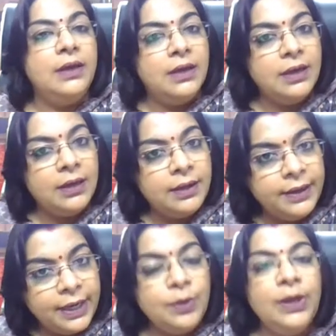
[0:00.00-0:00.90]
uh,
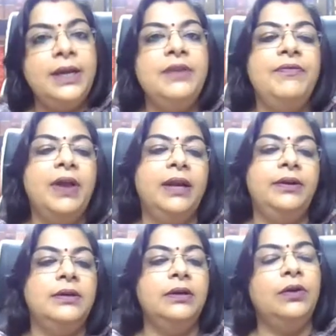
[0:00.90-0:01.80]
regulating
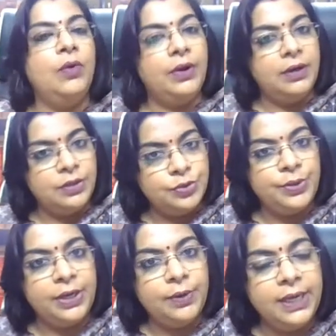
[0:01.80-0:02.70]
factor or uh, to
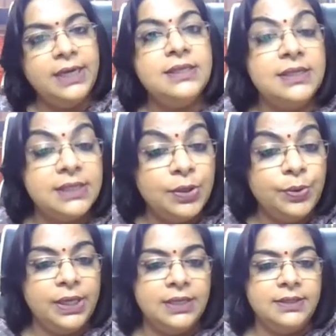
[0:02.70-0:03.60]
regulate
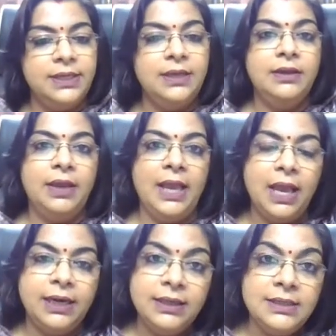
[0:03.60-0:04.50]
surrogacy
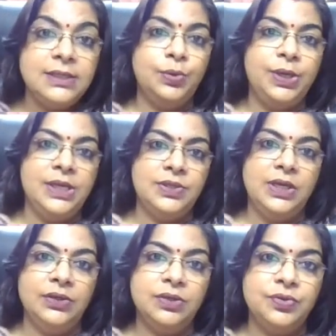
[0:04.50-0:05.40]
and the surrogacy
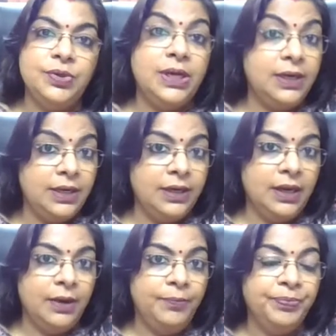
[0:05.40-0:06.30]
industry in India